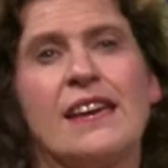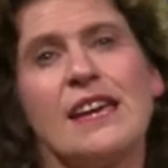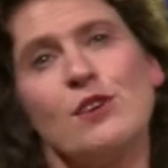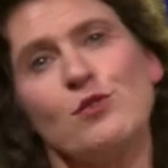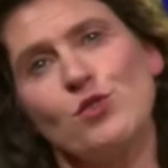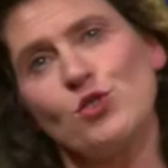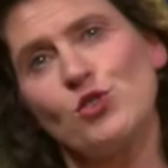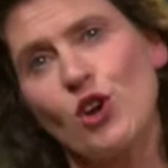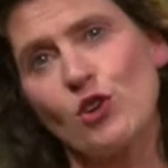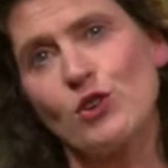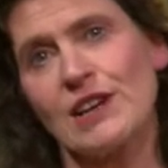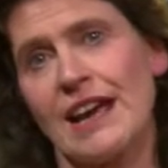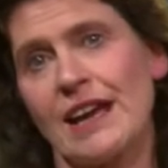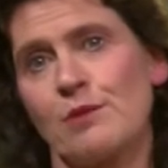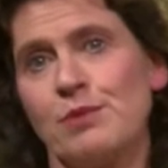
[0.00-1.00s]
If you
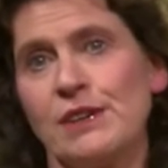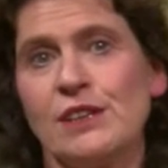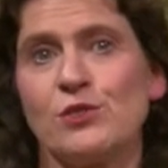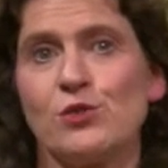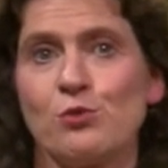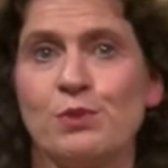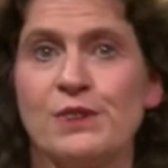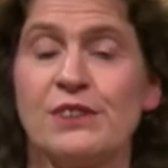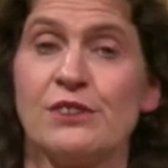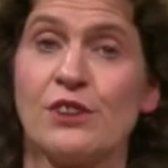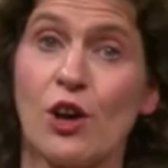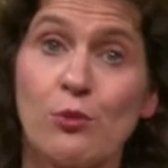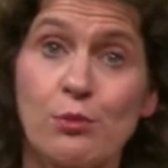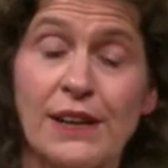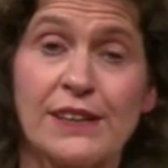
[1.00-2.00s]
don't like B to be the
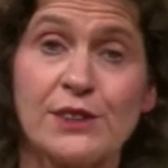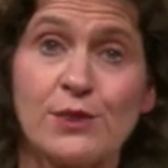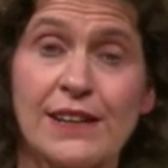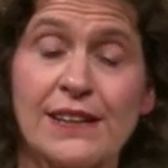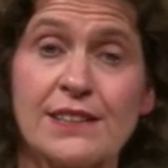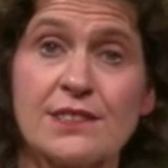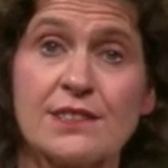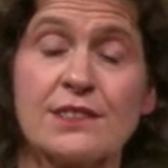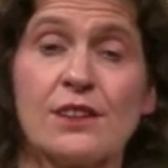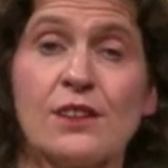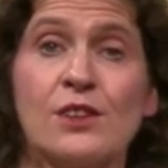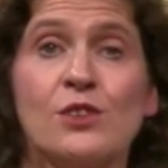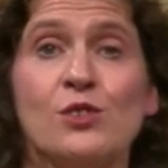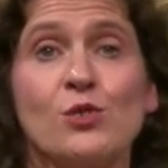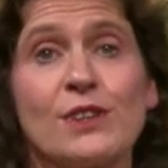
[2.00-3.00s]
null matrix,
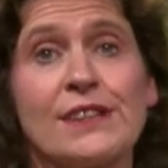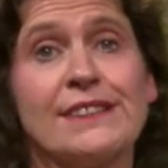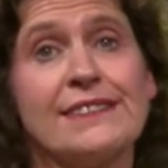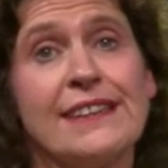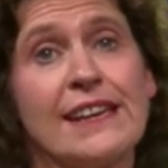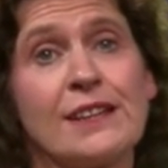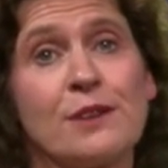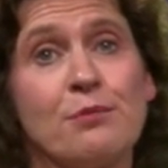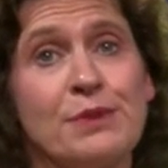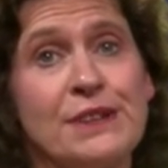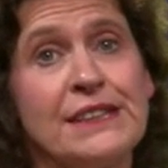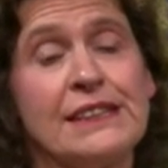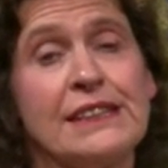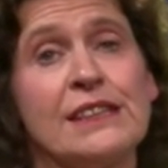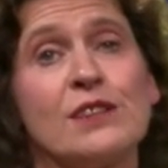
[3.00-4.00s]
you can take
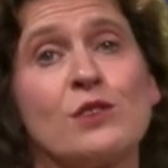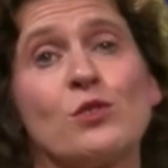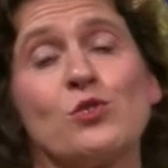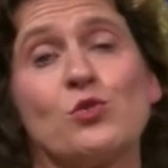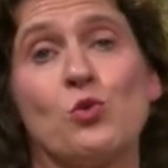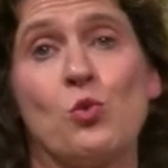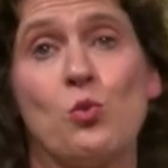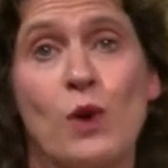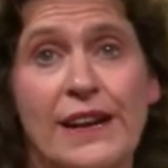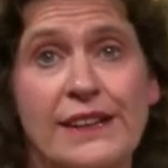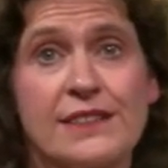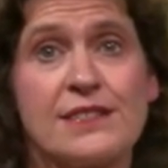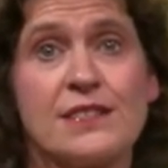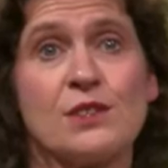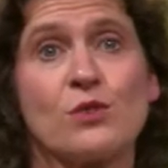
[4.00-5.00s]
B equal to
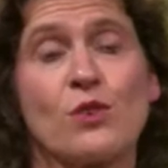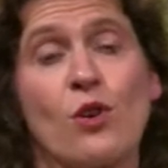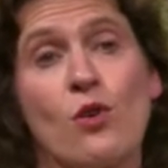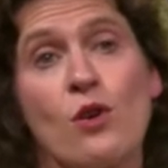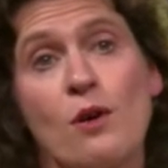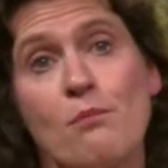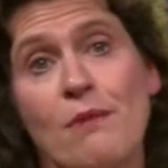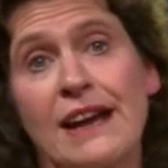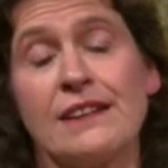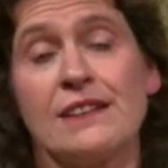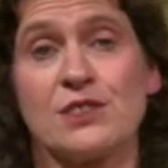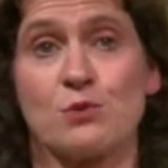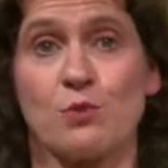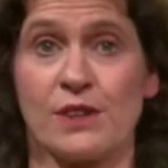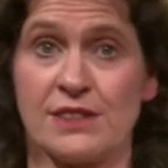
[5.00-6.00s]
one, zero,
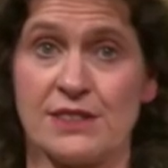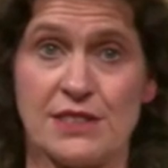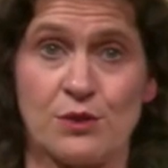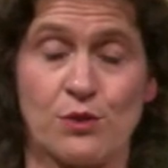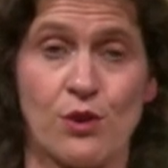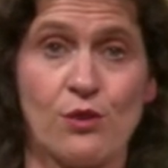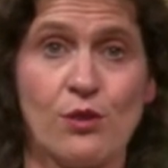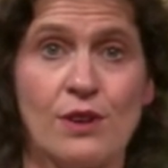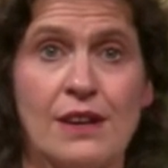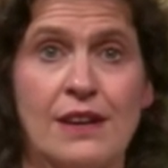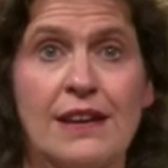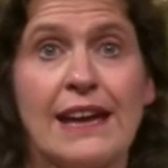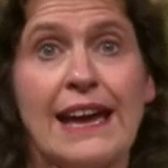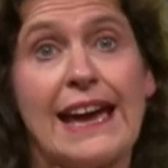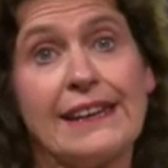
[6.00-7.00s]
minus one, zero,
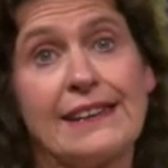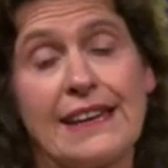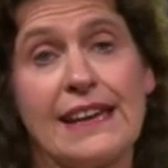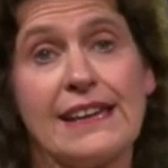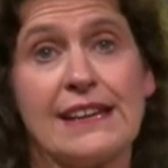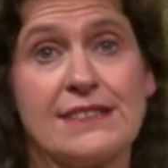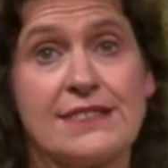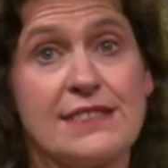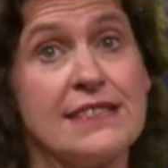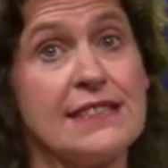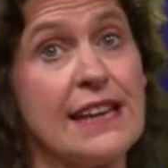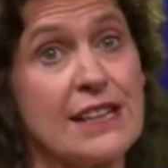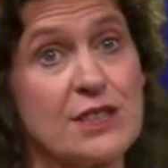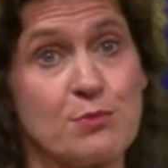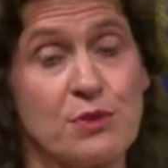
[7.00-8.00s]
and A and C
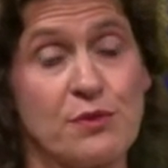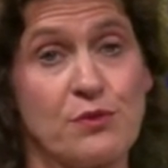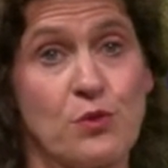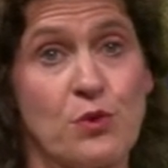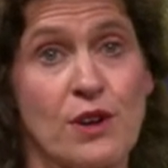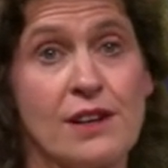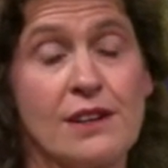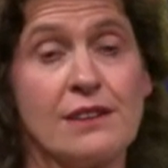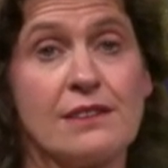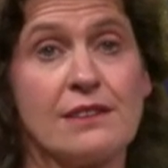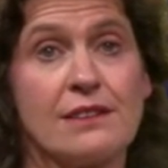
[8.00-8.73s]
as before.